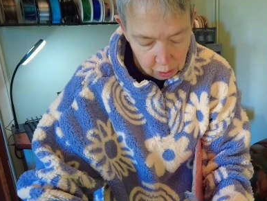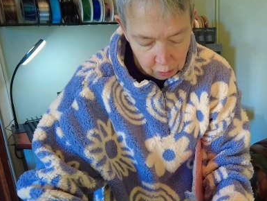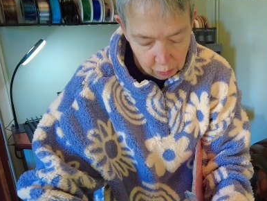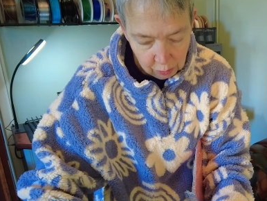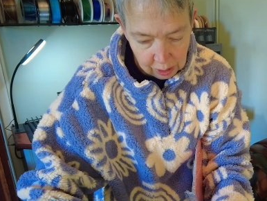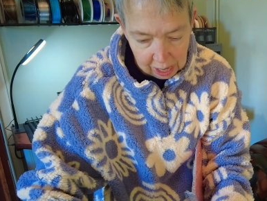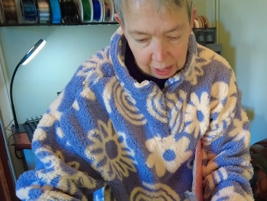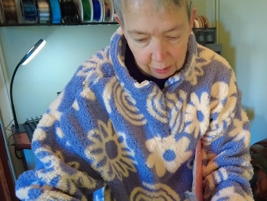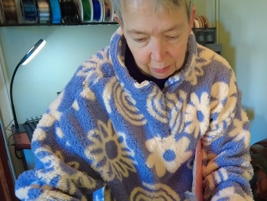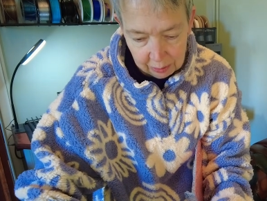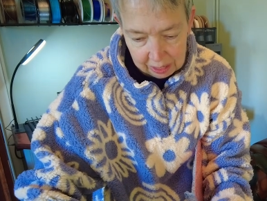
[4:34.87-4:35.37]

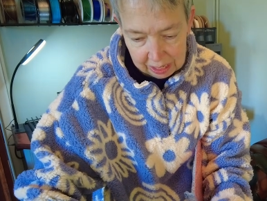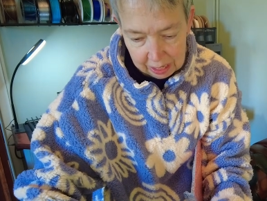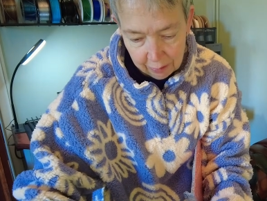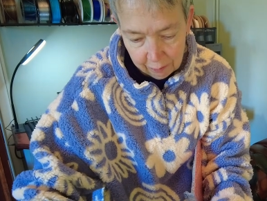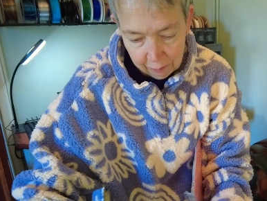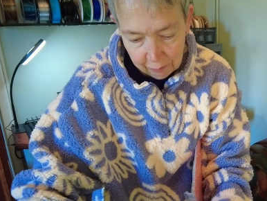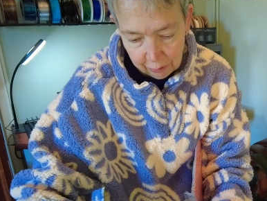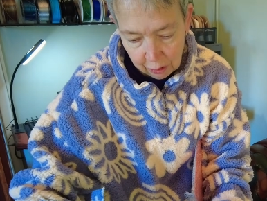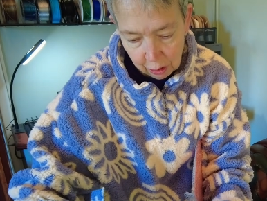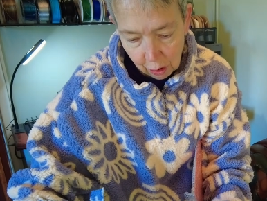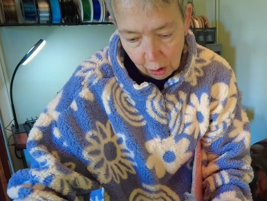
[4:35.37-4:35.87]
where we
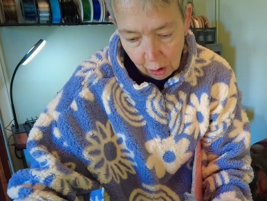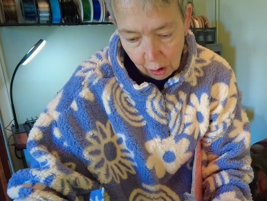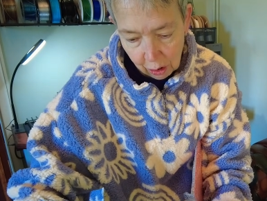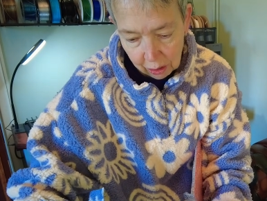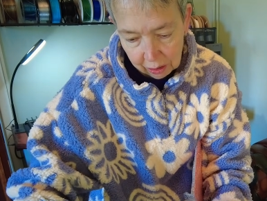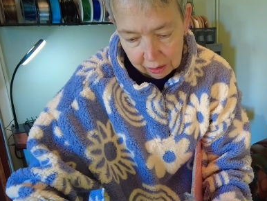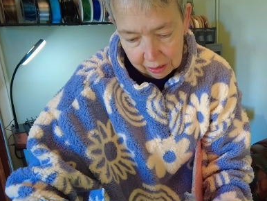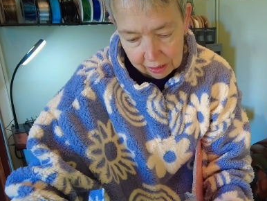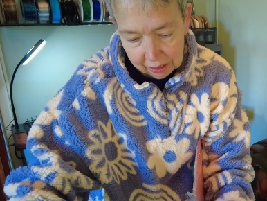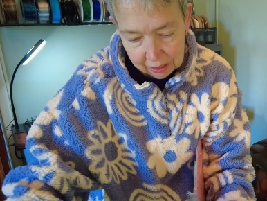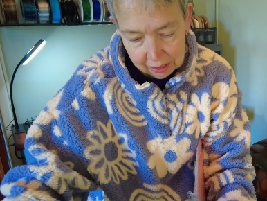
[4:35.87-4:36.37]
have
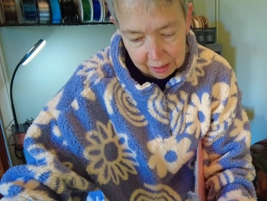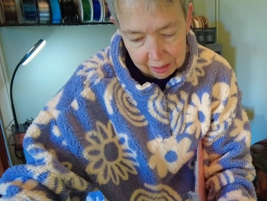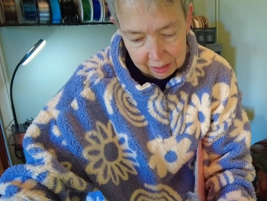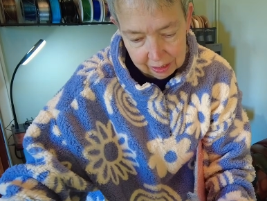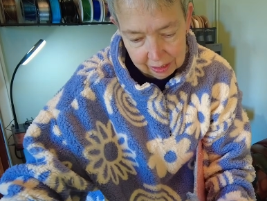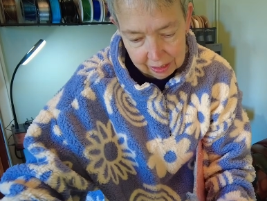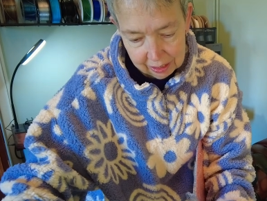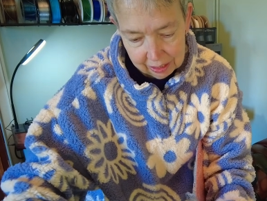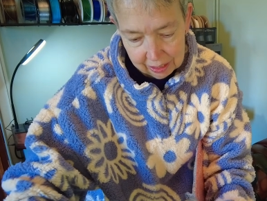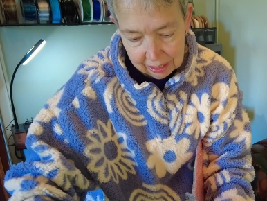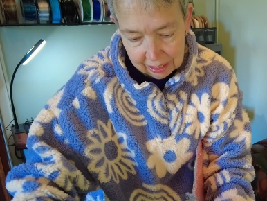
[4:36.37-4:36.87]
got
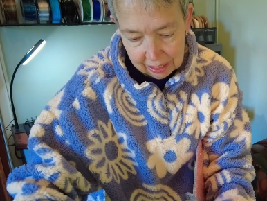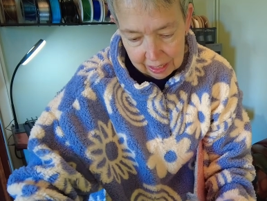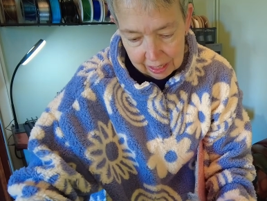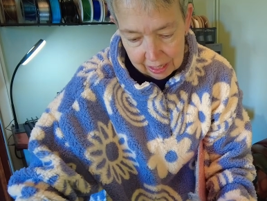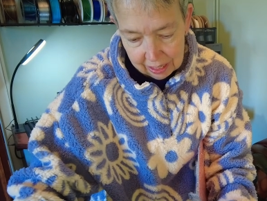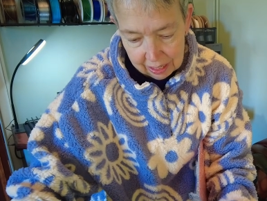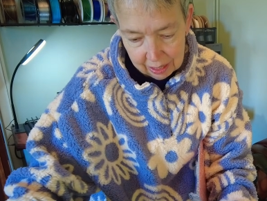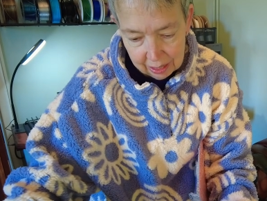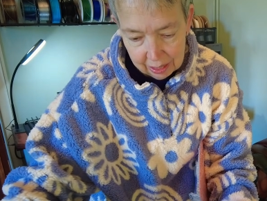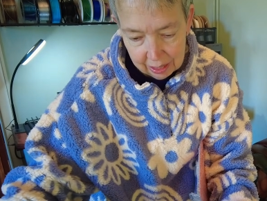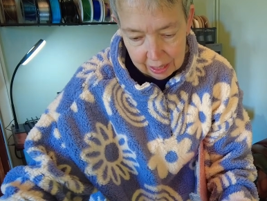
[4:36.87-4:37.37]

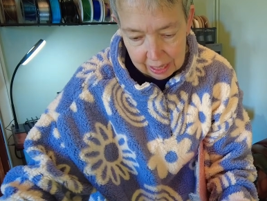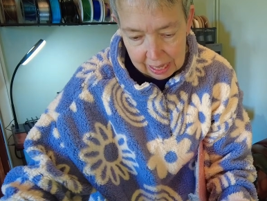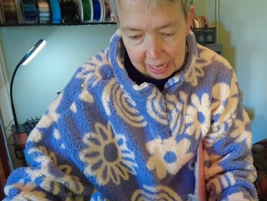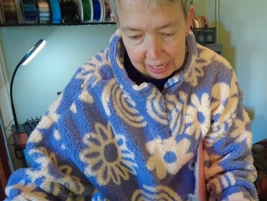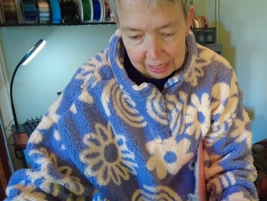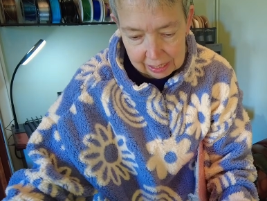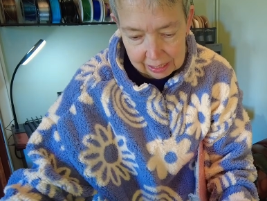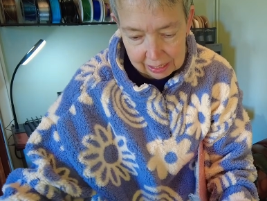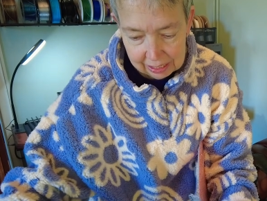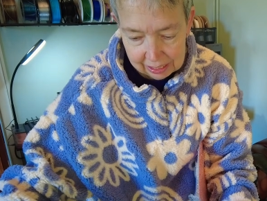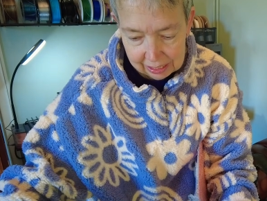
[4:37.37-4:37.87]

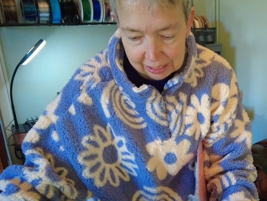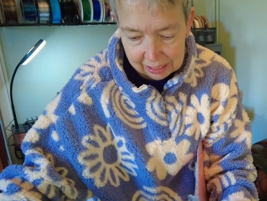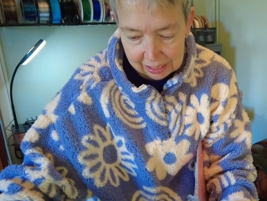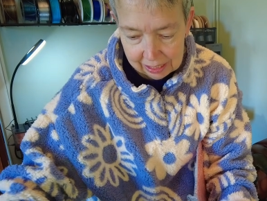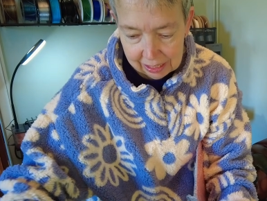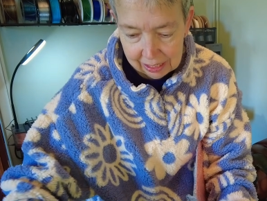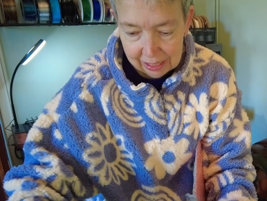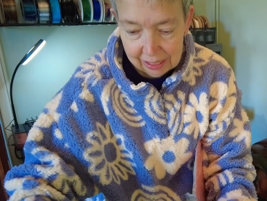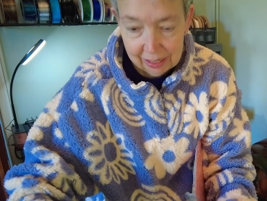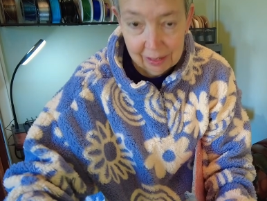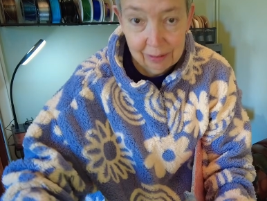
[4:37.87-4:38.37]
this.